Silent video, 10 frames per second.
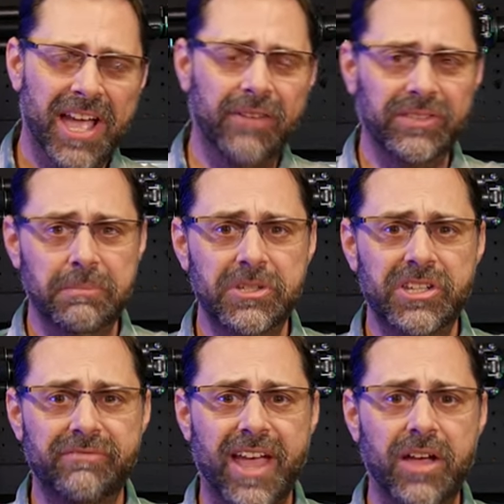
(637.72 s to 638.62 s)
of
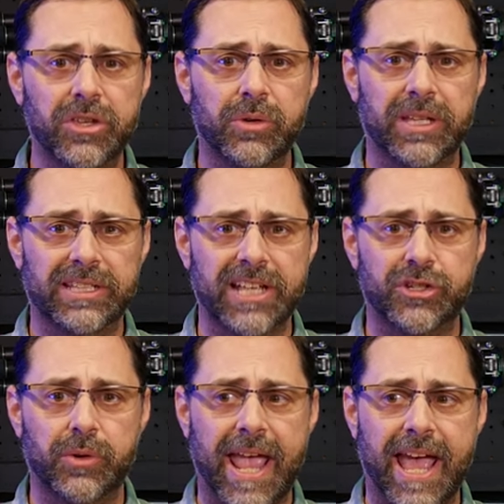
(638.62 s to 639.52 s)
limited value
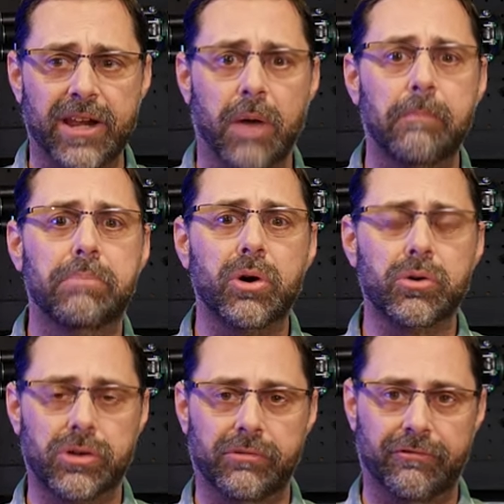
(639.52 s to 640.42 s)
unless you had a
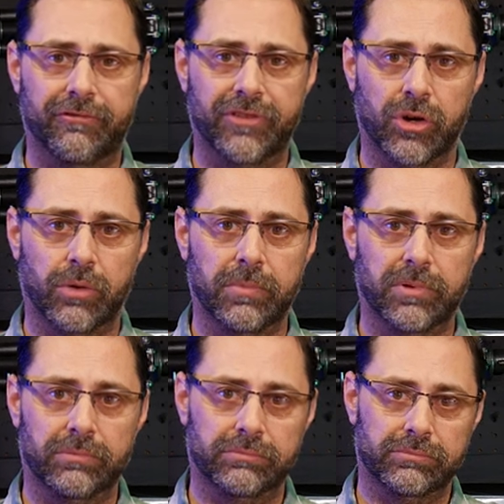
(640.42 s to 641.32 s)
bulk film
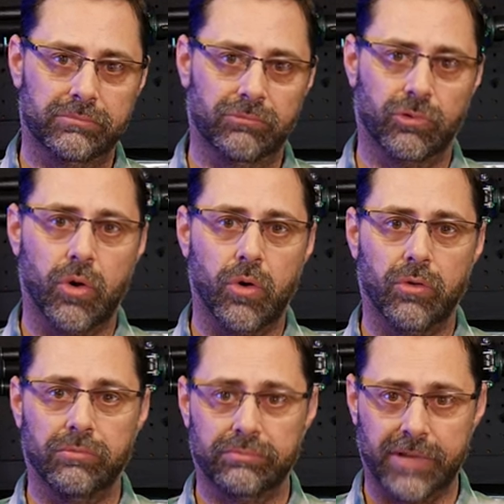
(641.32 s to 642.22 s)

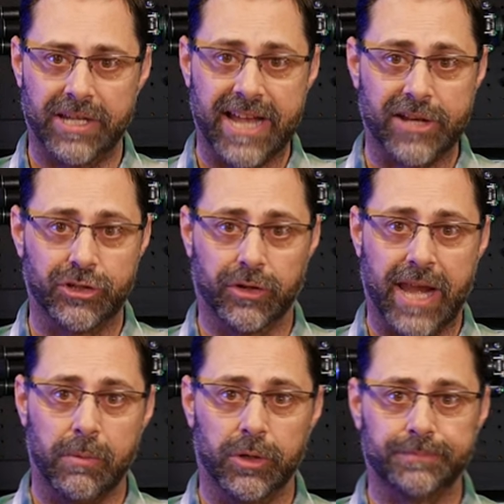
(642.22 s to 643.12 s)
roll attached to your
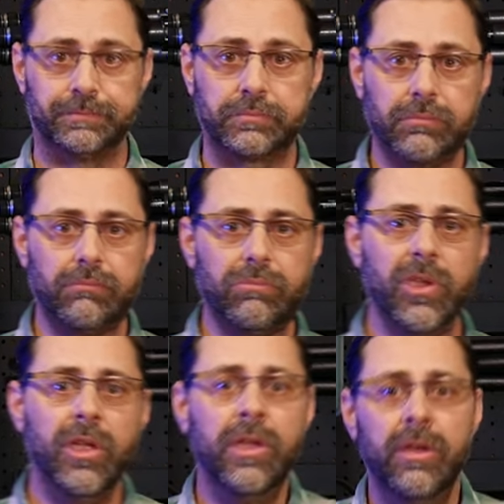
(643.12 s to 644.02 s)
camera.
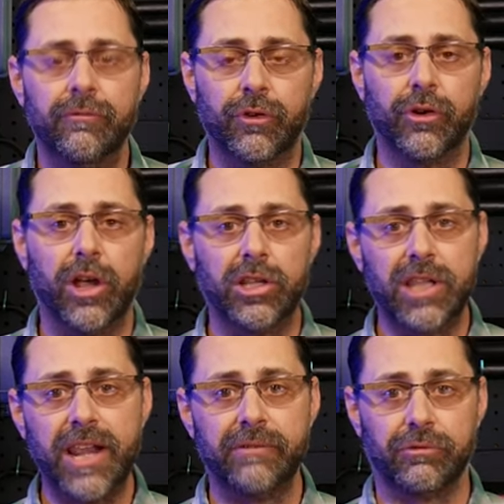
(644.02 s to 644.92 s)
For a
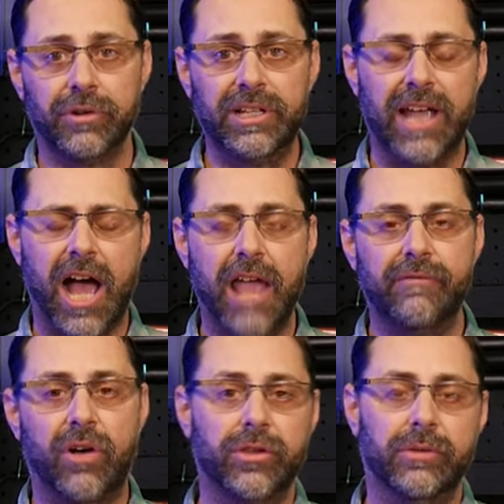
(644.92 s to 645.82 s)
lot of really high
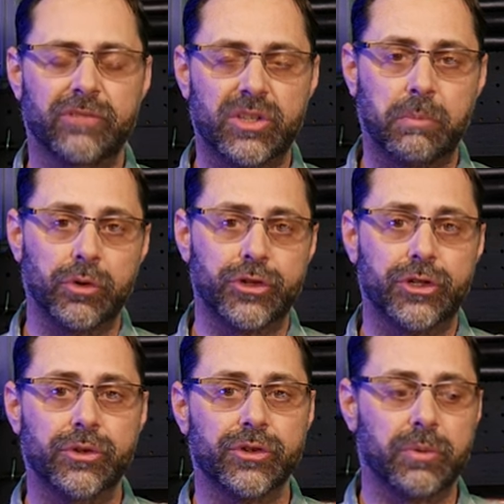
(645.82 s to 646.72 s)
volume sports
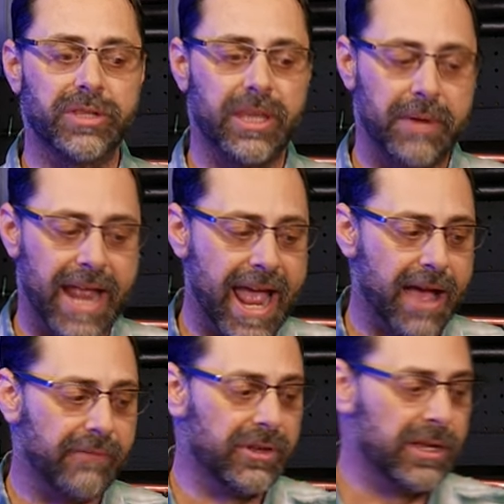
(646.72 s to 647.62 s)
shooters, what they would
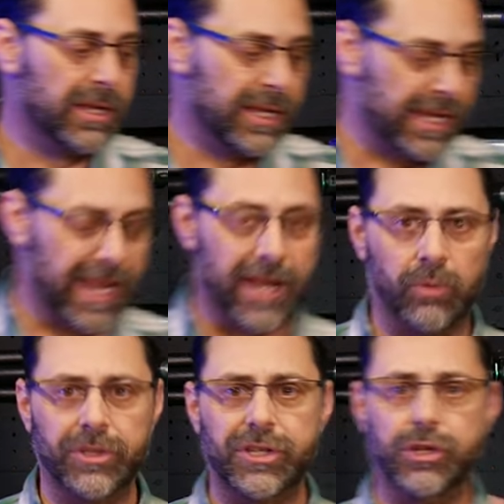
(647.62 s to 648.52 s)
have, and
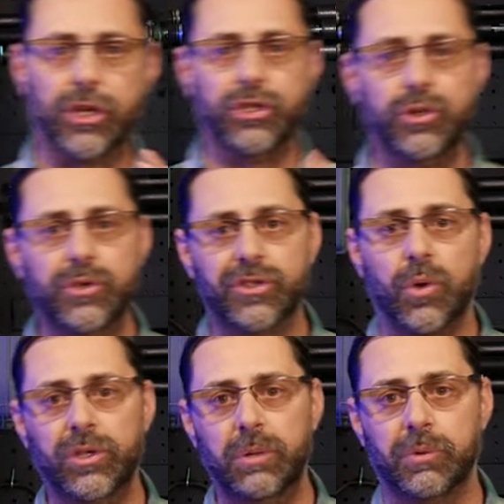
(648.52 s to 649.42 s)
only you could do this
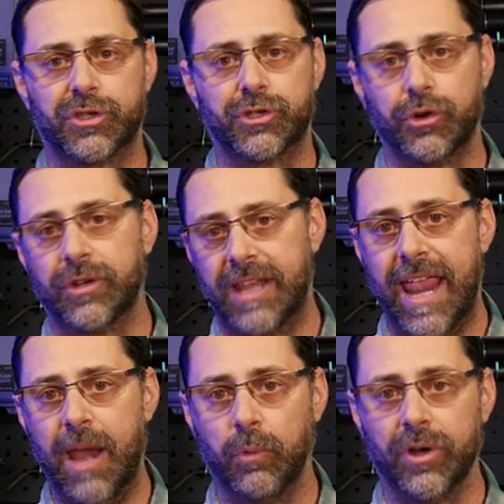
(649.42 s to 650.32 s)
only with certain
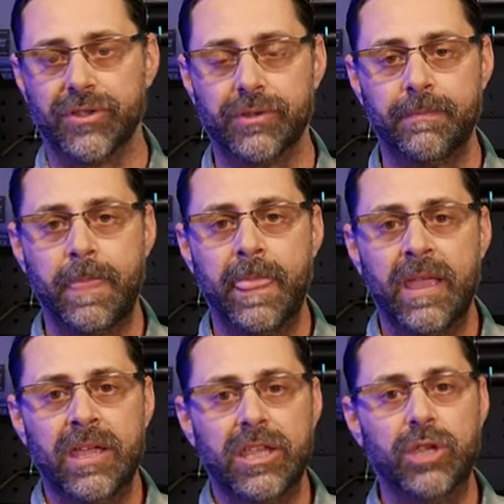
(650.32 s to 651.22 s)
cameras,
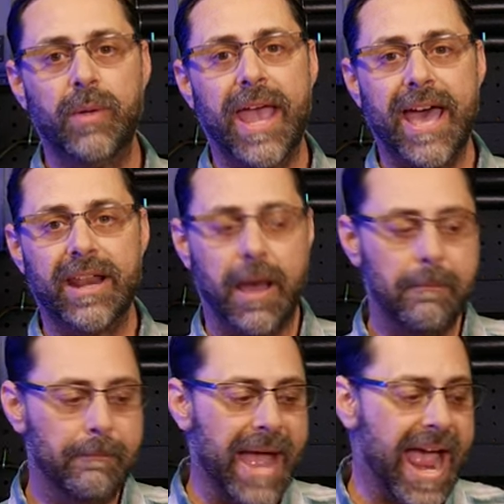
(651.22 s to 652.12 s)
you had a
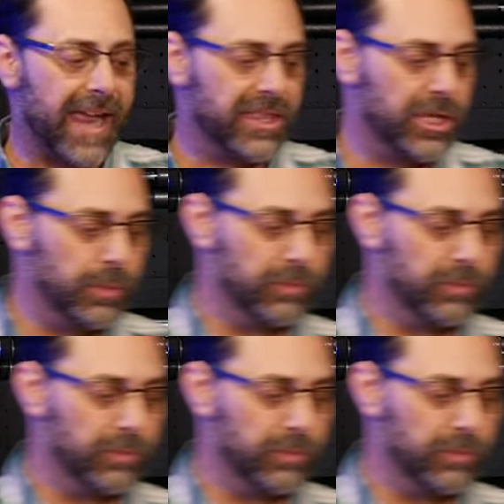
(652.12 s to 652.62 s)
back that you